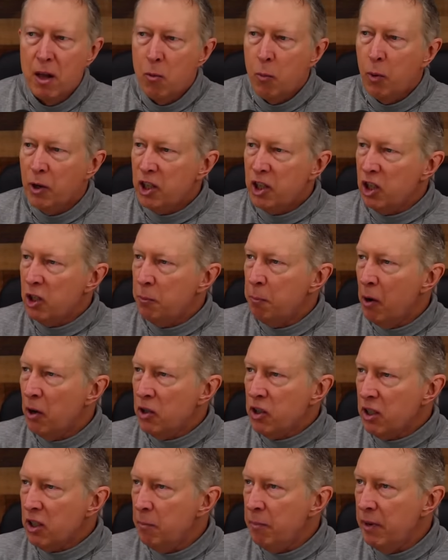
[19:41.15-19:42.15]
which is
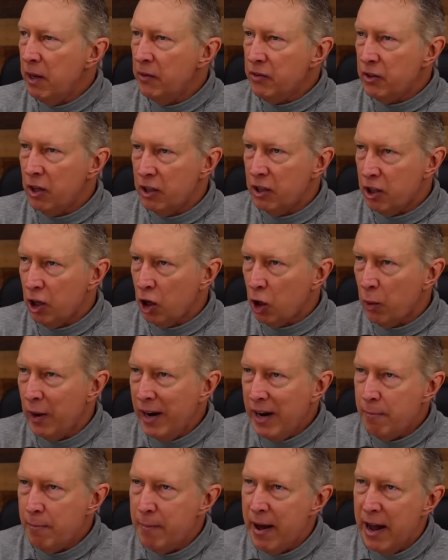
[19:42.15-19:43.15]
supposed to be of such a
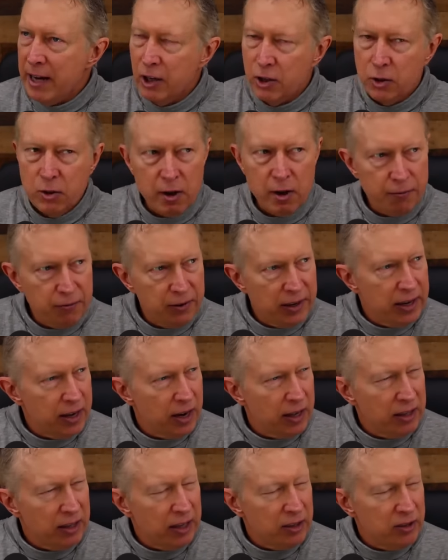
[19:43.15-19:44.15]
great magnitude, I forget,
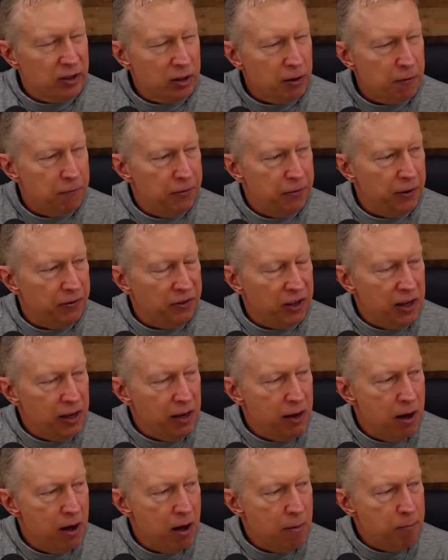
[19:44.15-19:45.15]
I think it's either
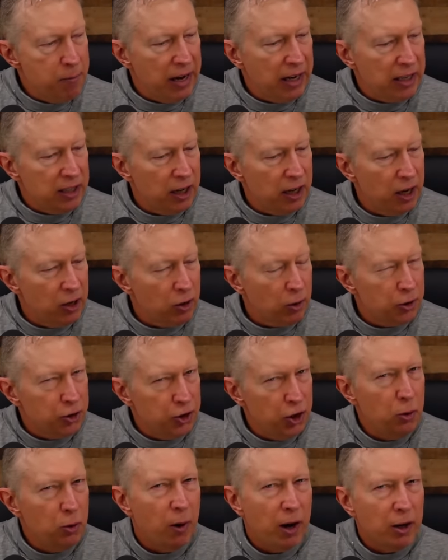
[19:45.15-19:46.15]
50 megaton or
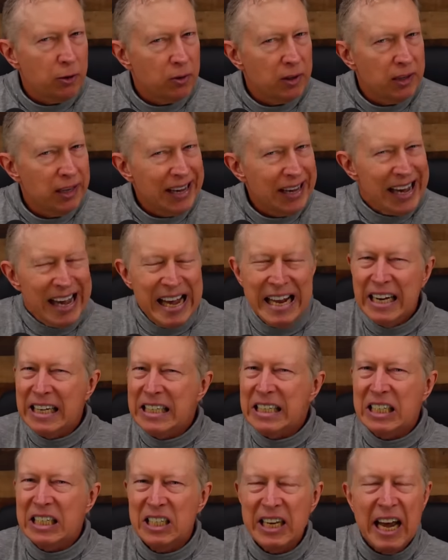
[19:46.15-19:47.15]
200, an
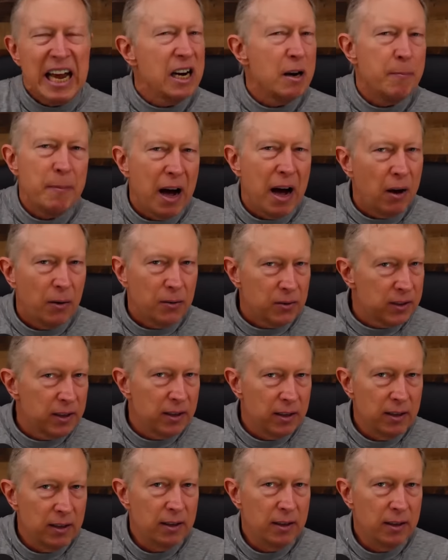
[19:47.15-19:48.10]
insane amount,